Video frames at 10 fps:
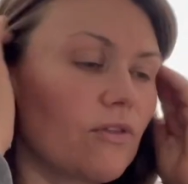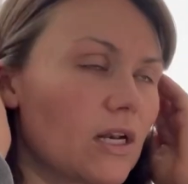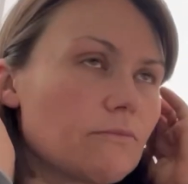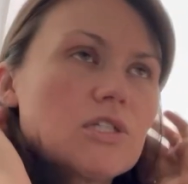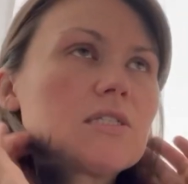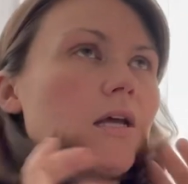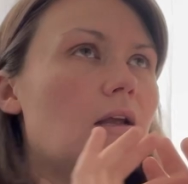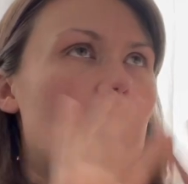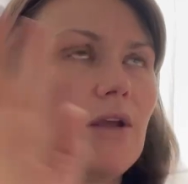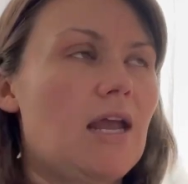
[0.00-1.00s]
And I'm just
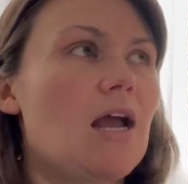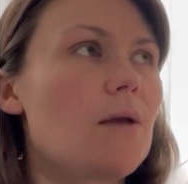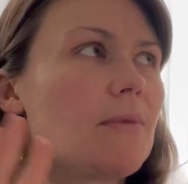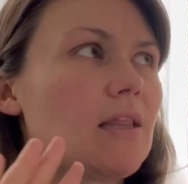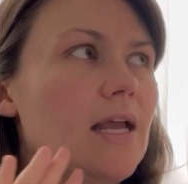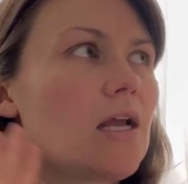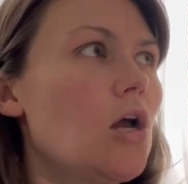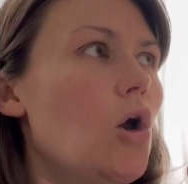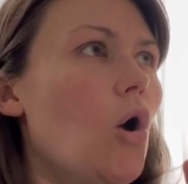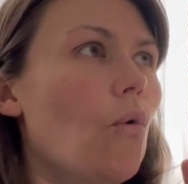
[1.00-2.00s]
like, okay, I'm in like
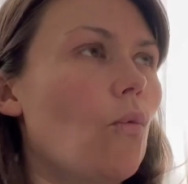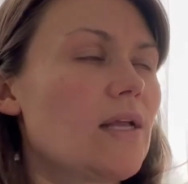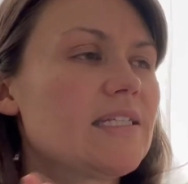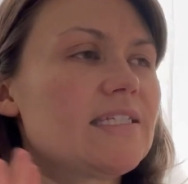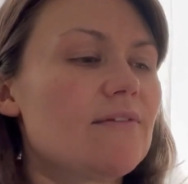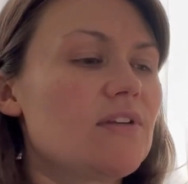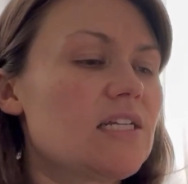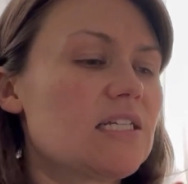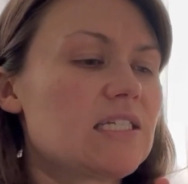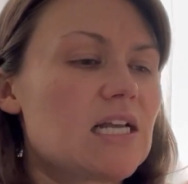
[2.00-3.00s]

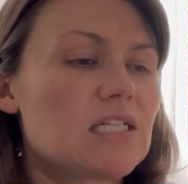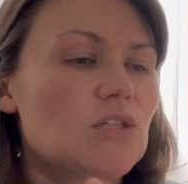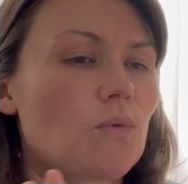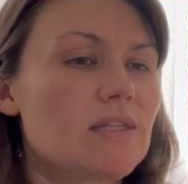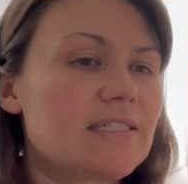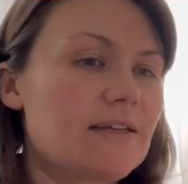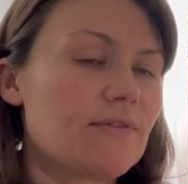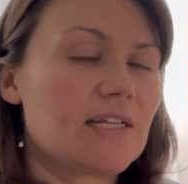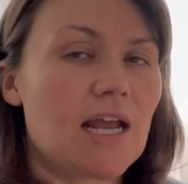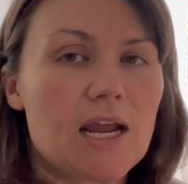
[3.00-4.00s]
176 to
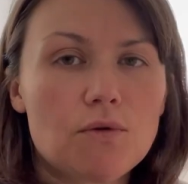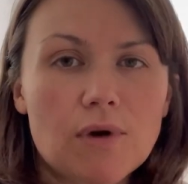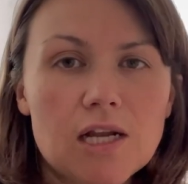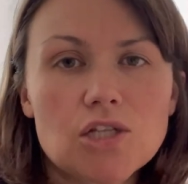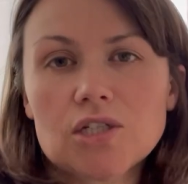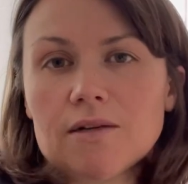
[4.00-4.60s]
178 range,